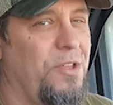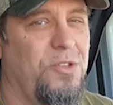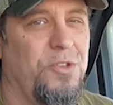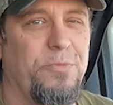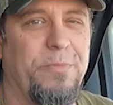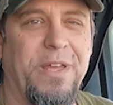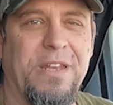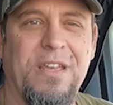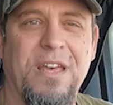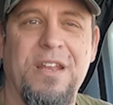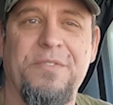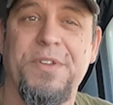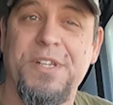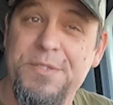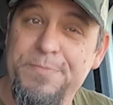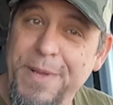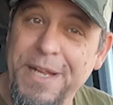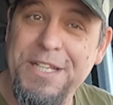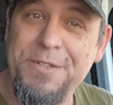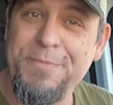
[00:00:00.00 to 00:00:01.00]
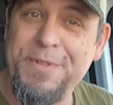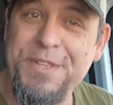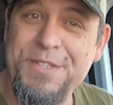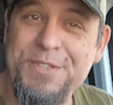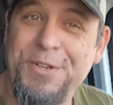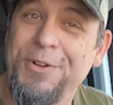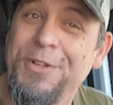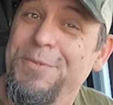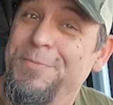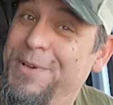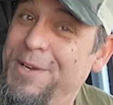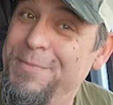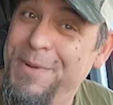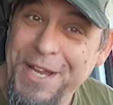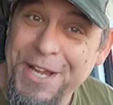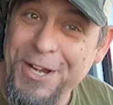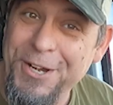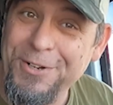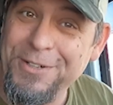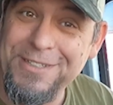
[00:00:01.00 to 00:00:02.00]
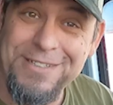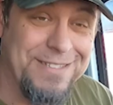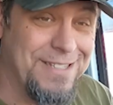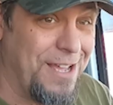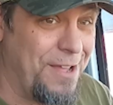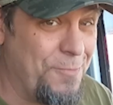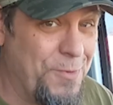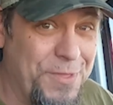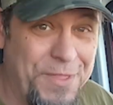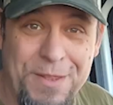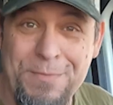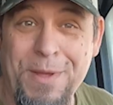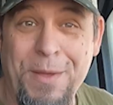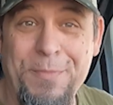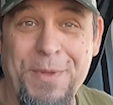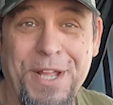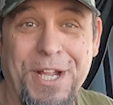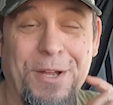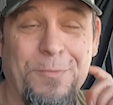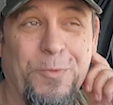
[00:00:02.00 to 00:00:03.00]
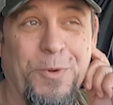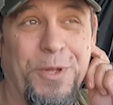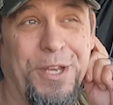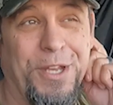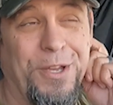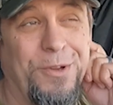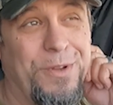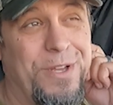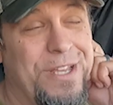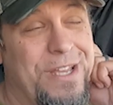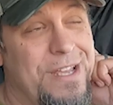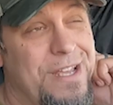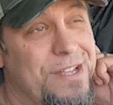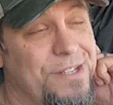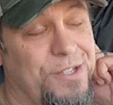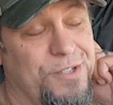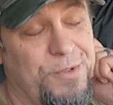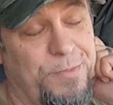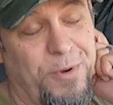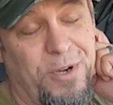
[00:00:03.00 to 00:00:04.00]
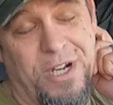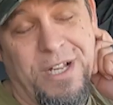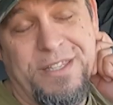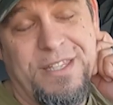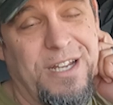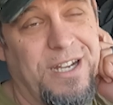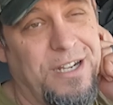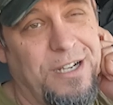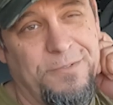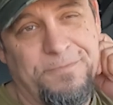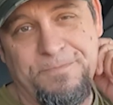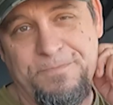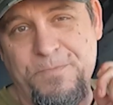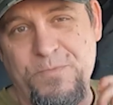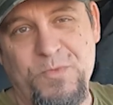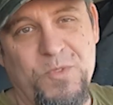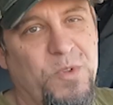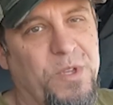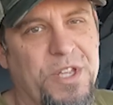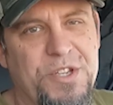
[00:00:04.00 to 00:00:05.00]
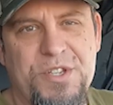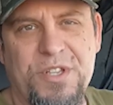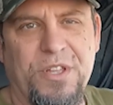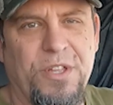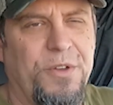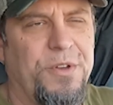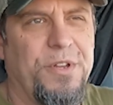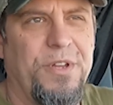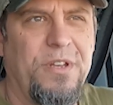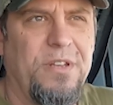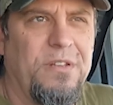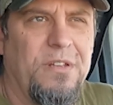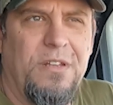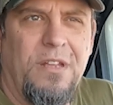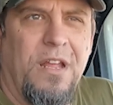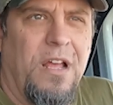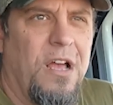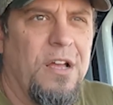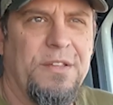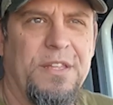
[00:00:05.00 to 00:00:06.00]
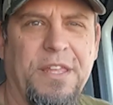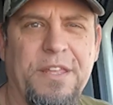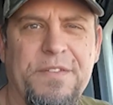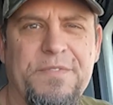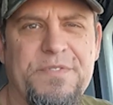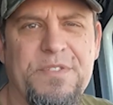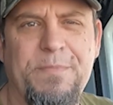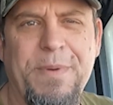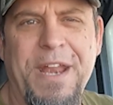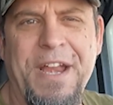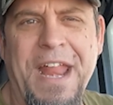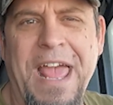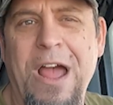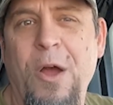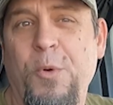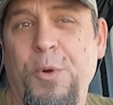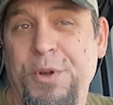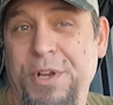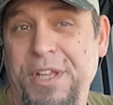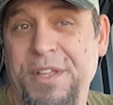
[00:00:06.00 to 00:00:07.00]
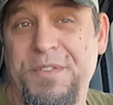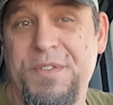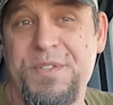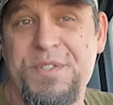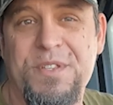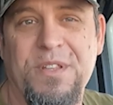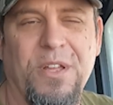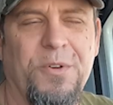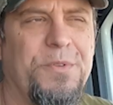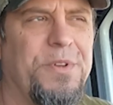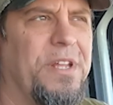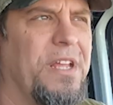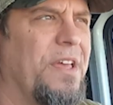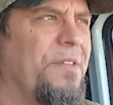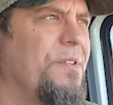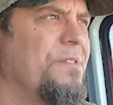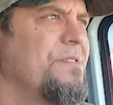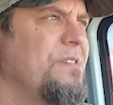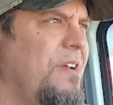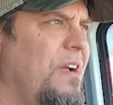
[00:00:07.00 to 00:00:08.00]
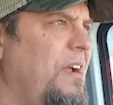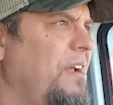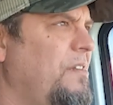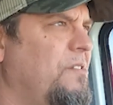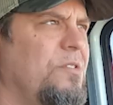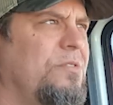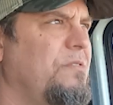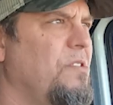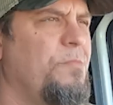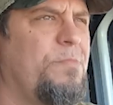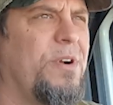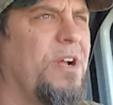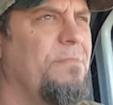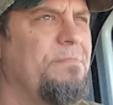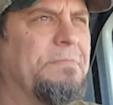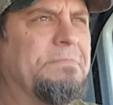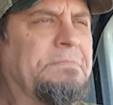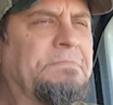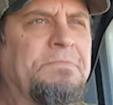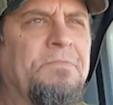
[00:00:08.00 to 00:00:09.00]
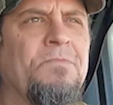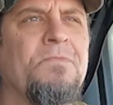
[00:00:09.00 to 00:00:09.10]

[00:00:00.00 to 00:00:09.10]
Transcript: you may not have expected me this early, but I'm here because I'm within my pickup window. So i park out there, we get you loaded. You uh, know, get us about an hour to get this load together. So, all right, cool, no problem.